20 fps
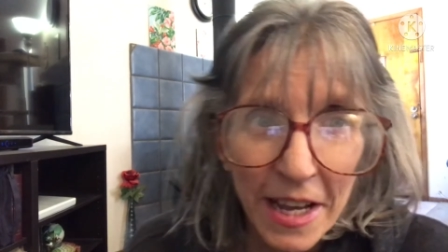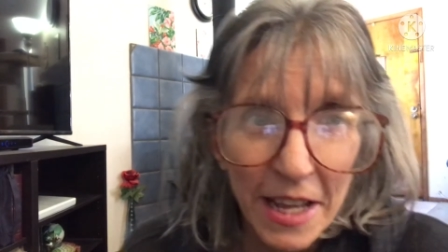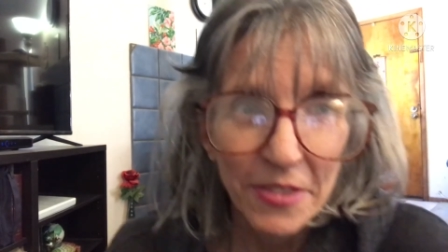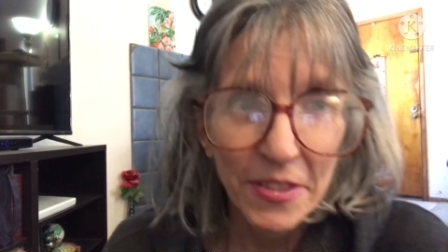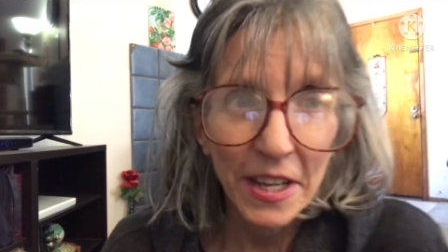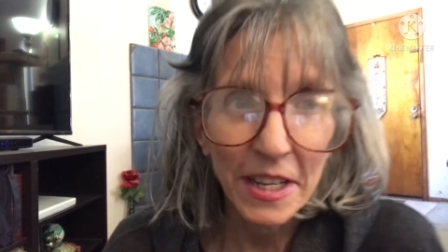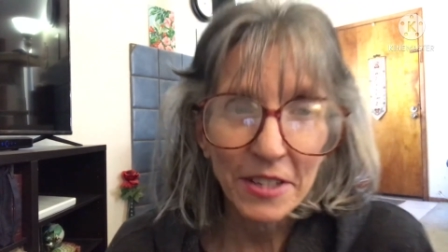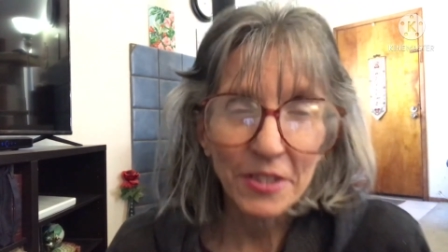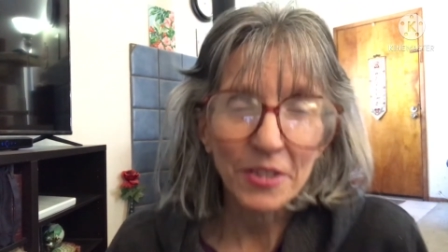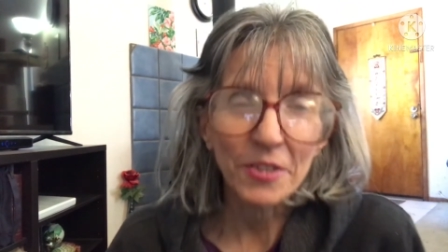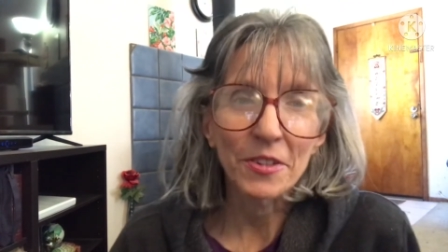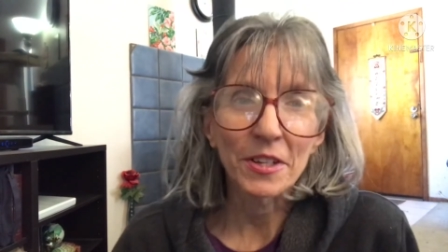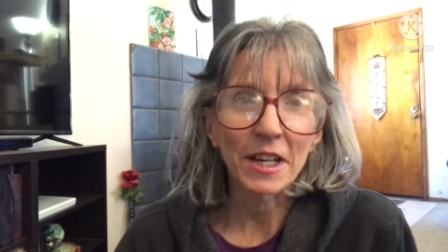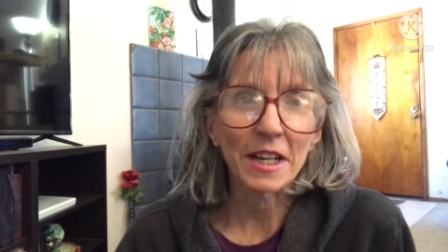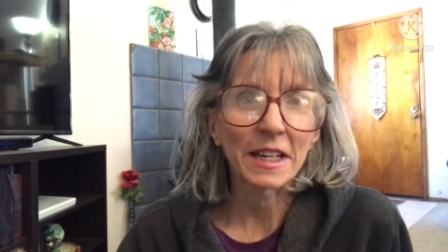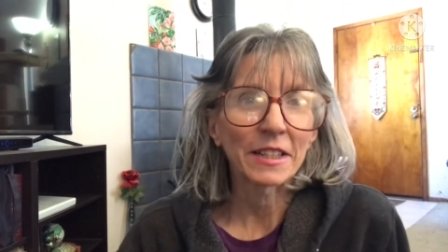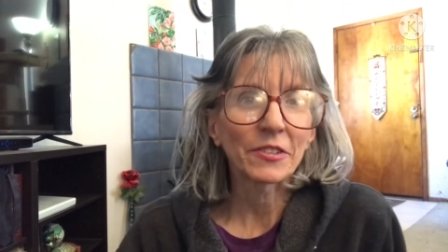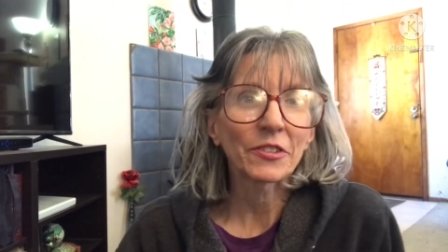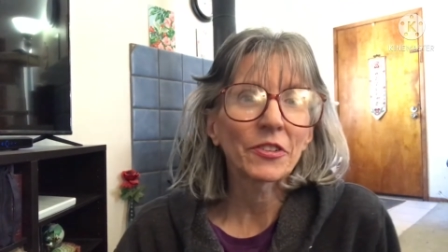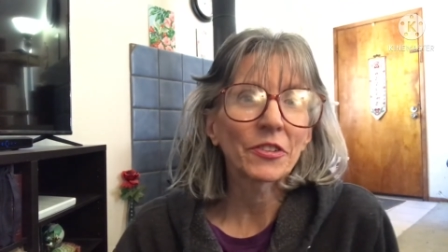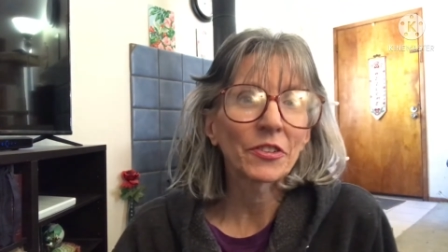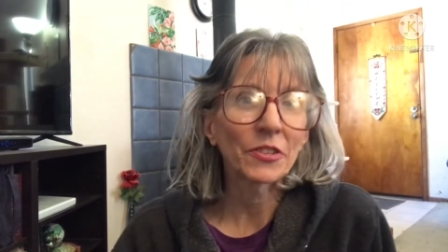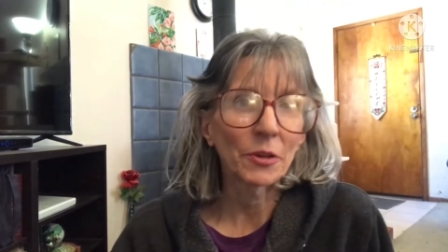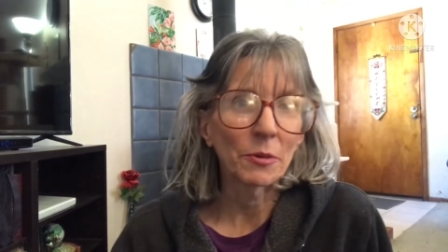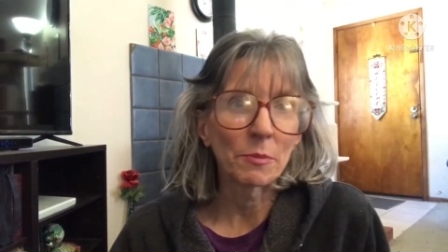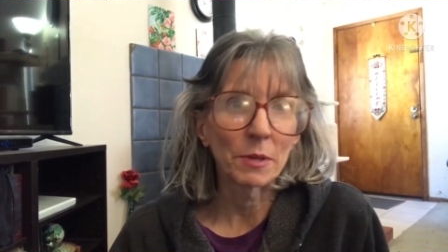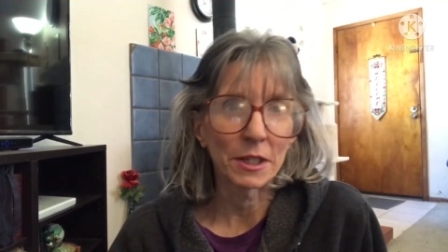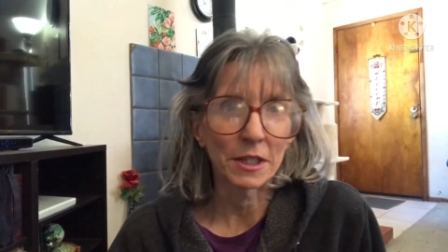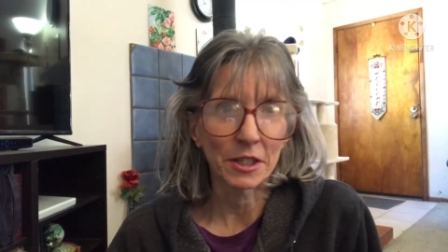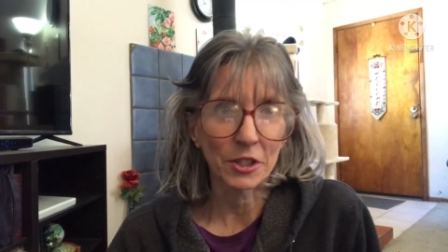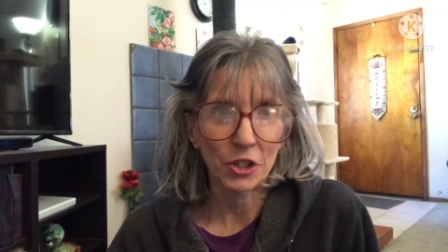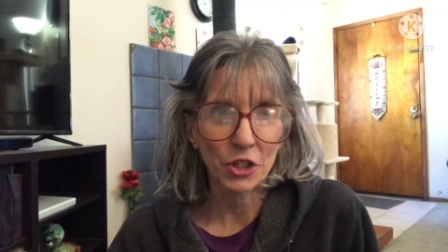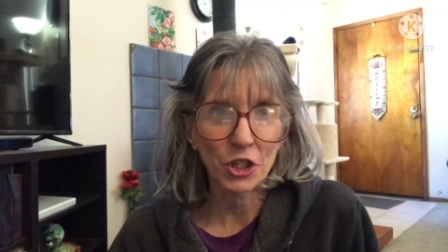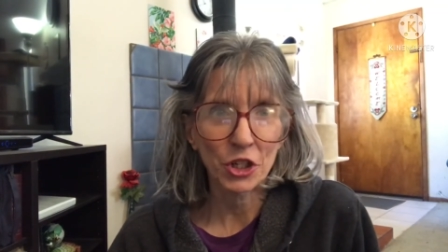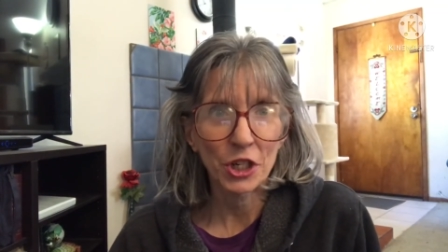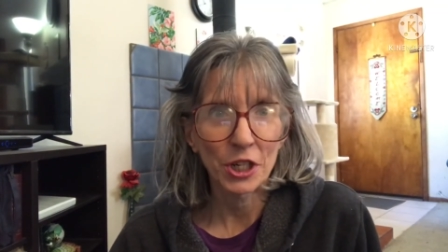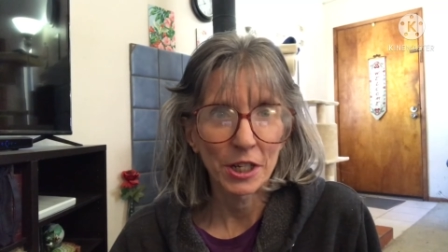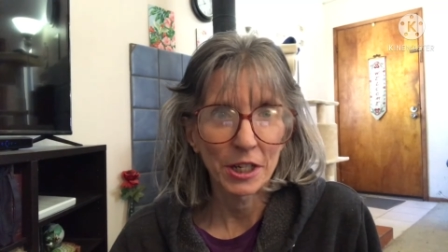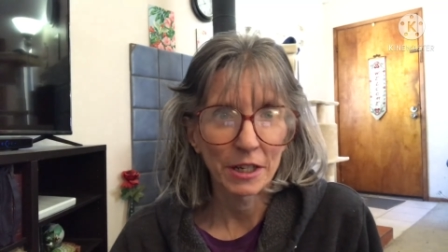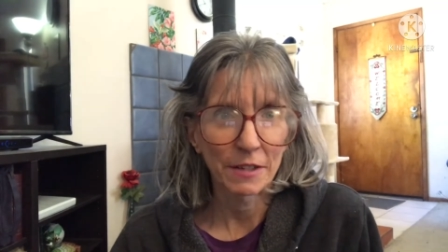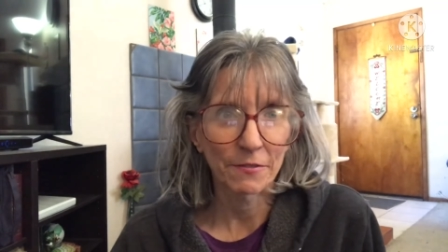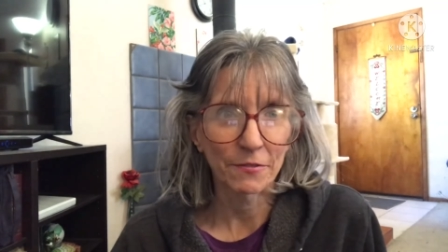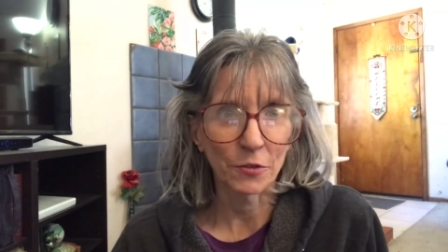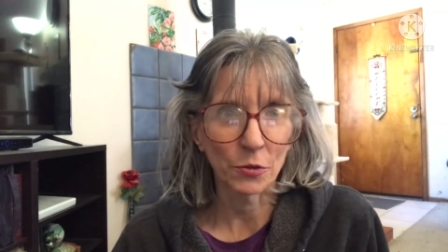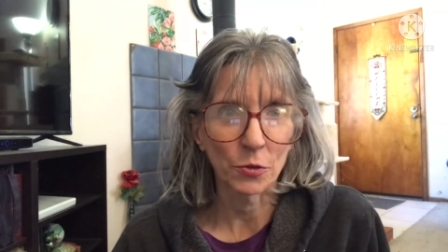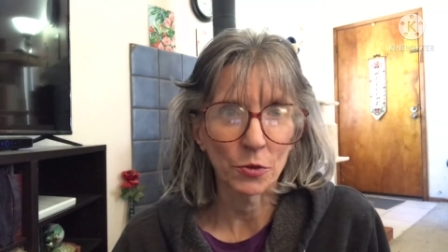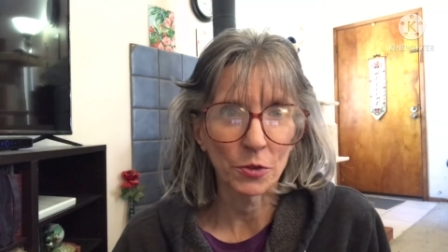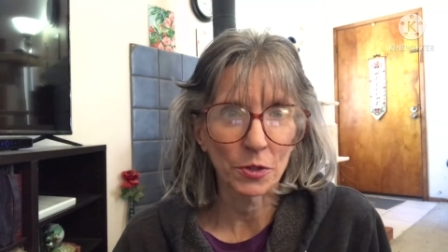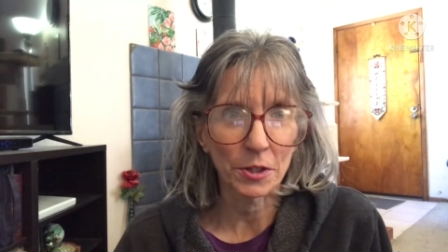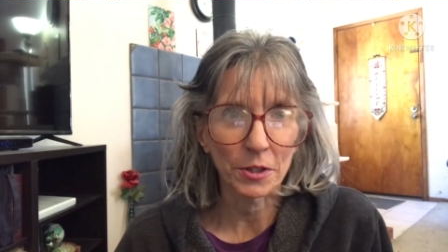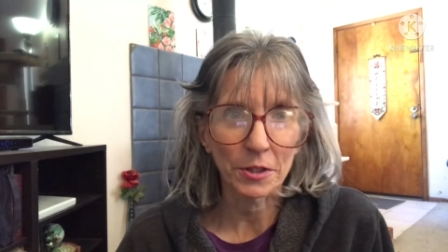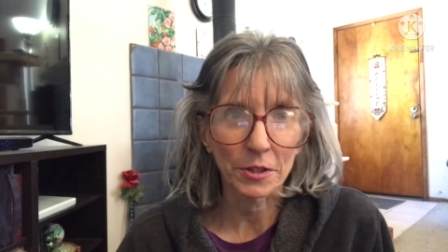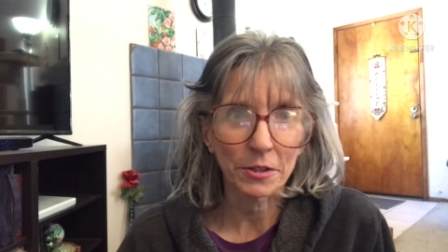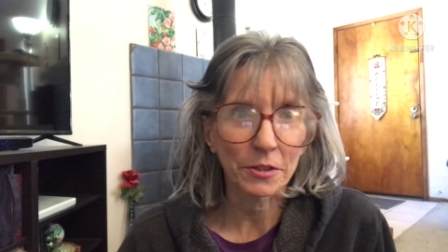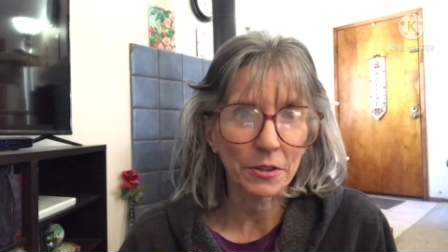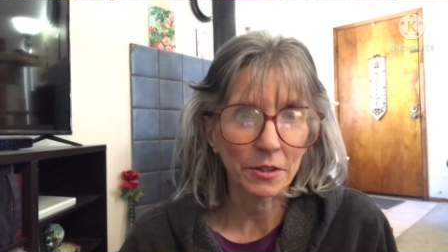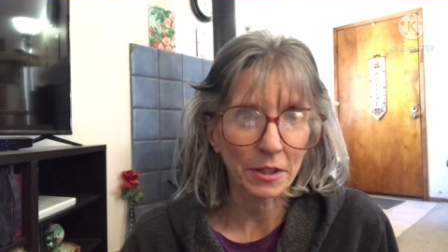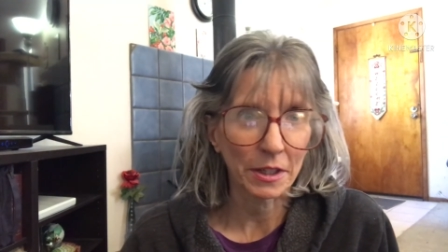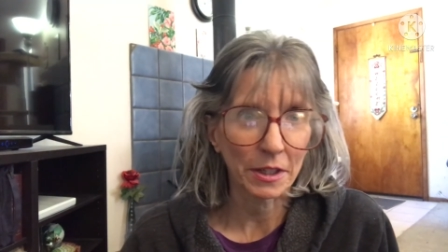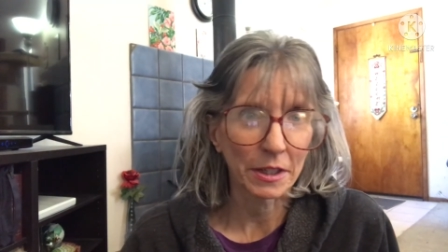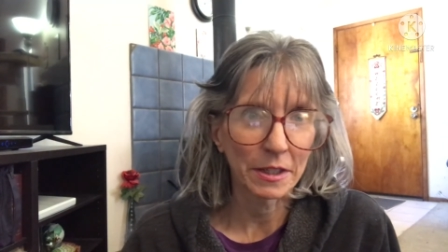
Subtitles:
Thank you guys so much for